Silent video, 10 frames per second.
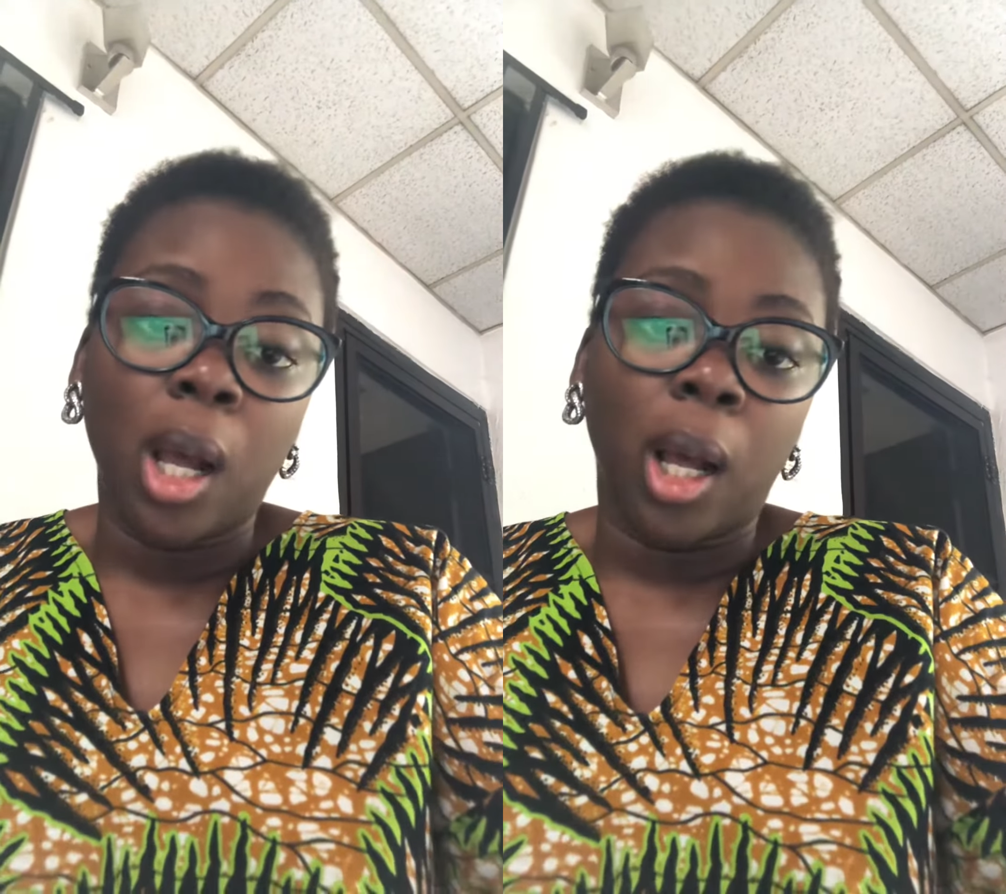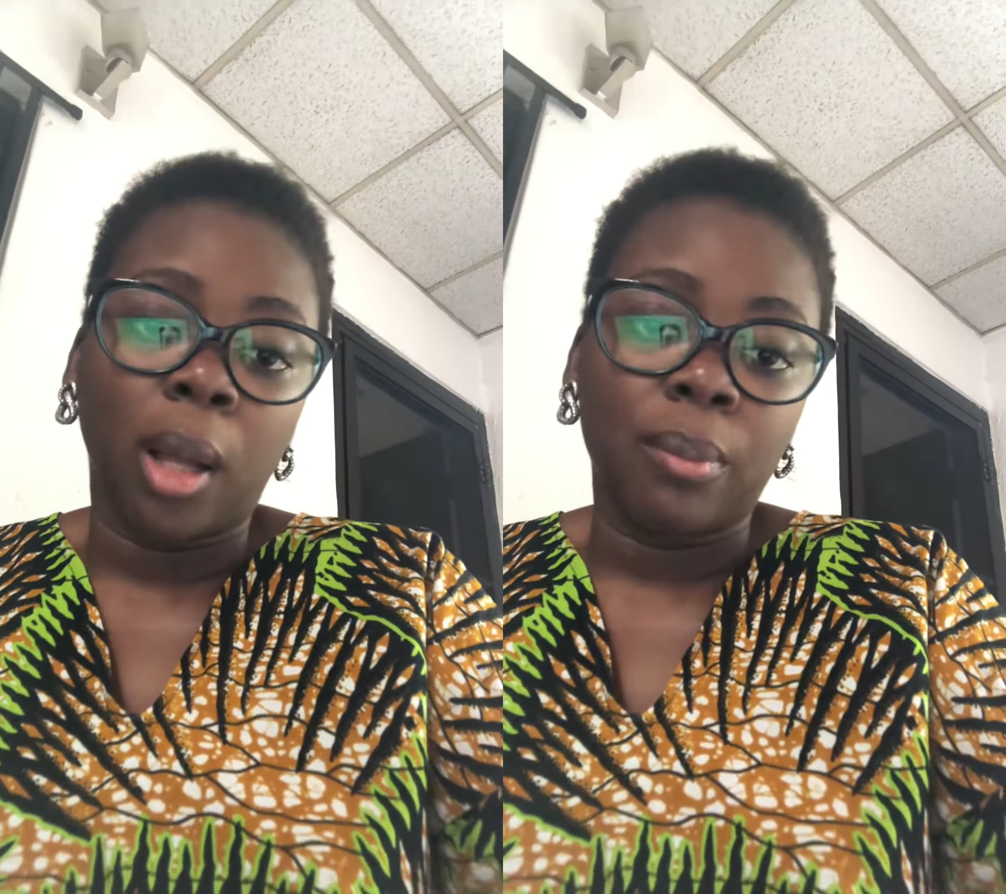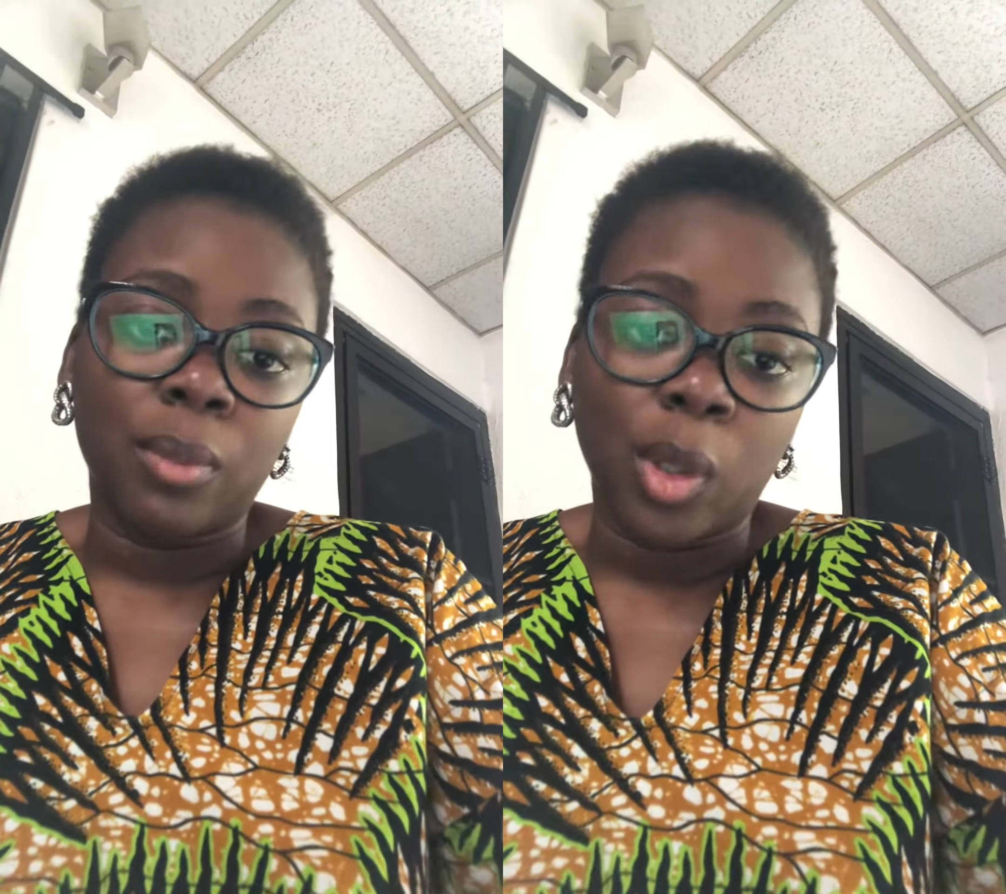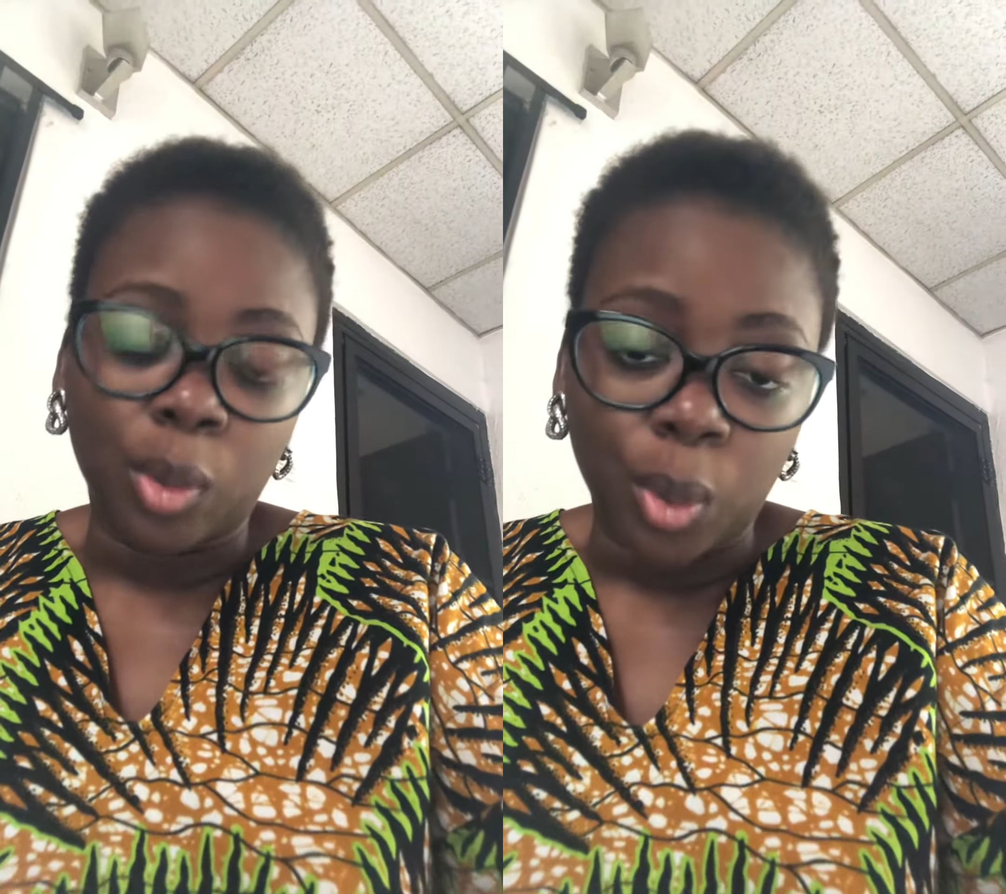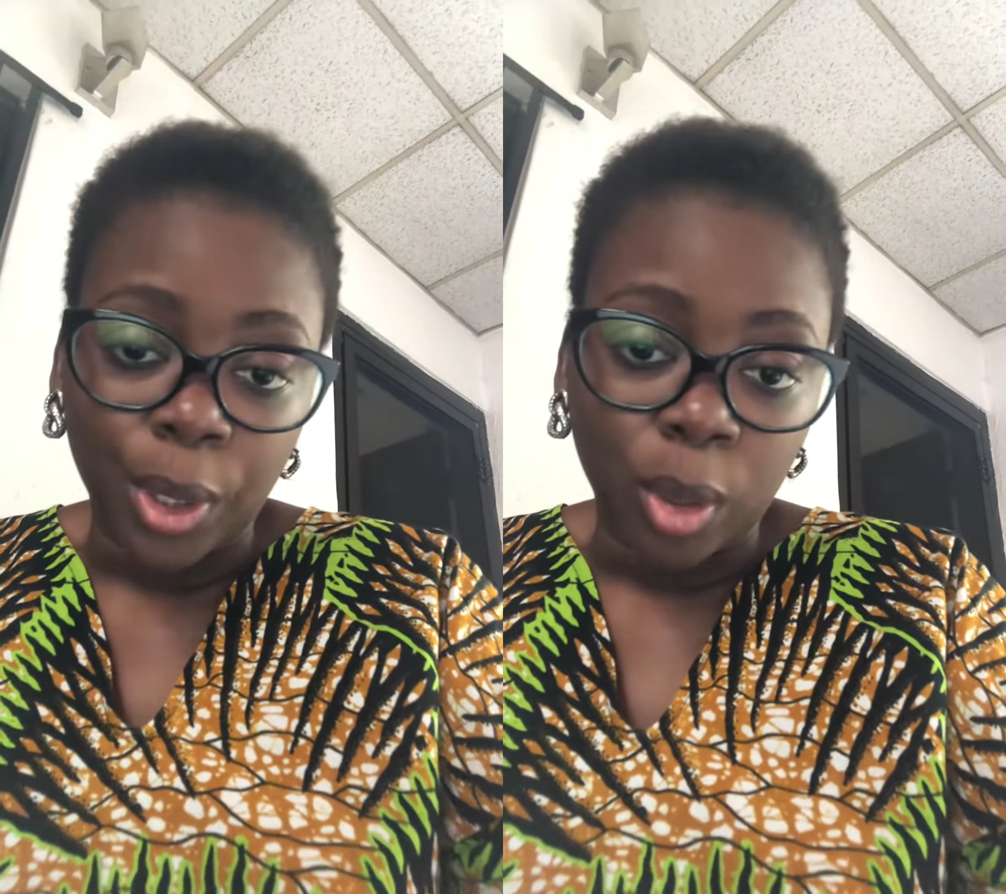
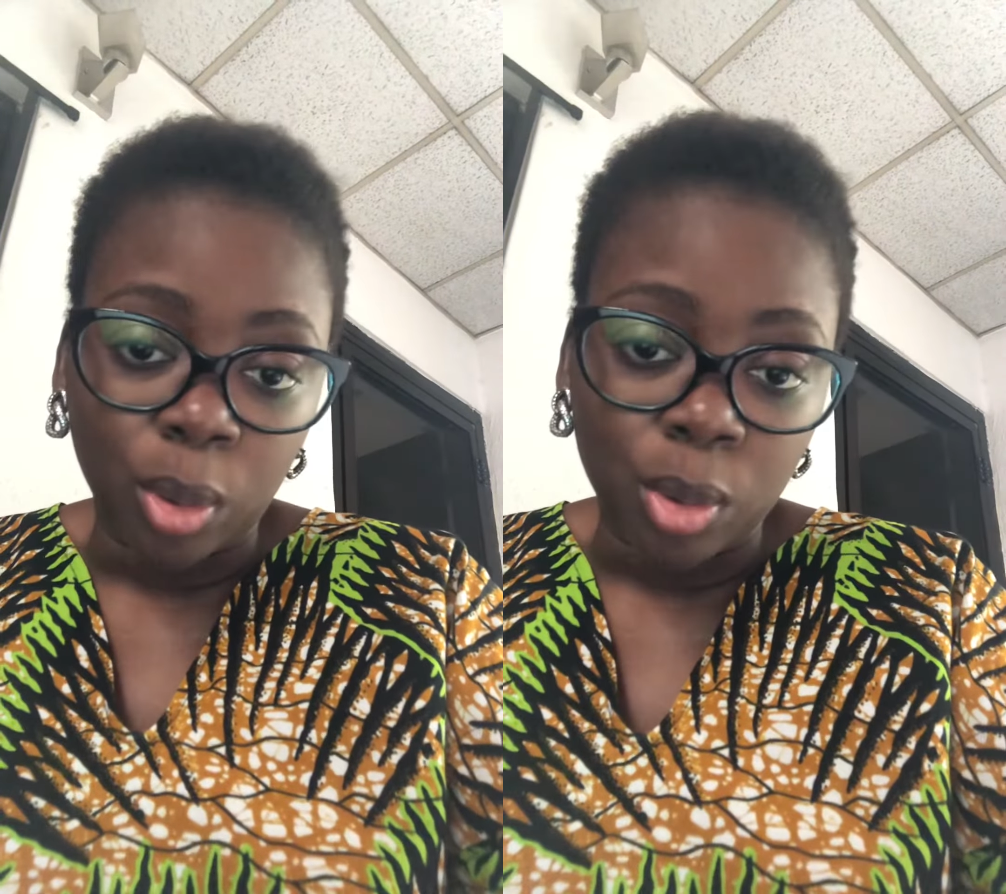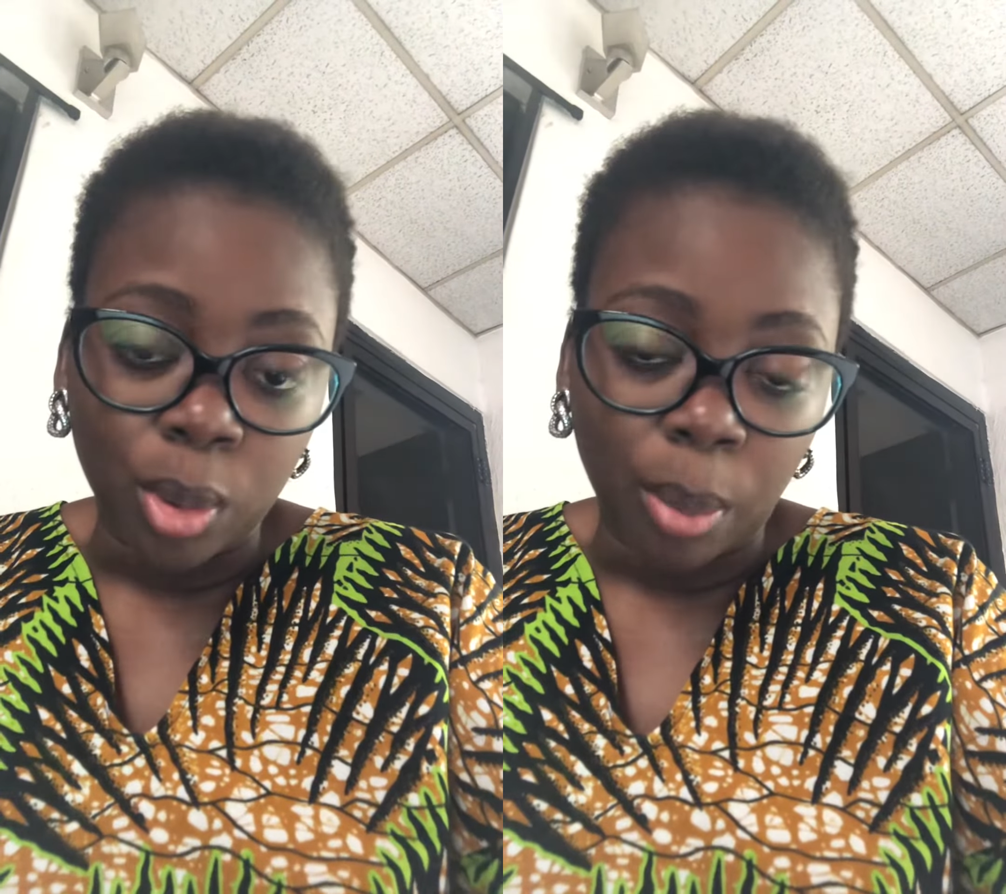going on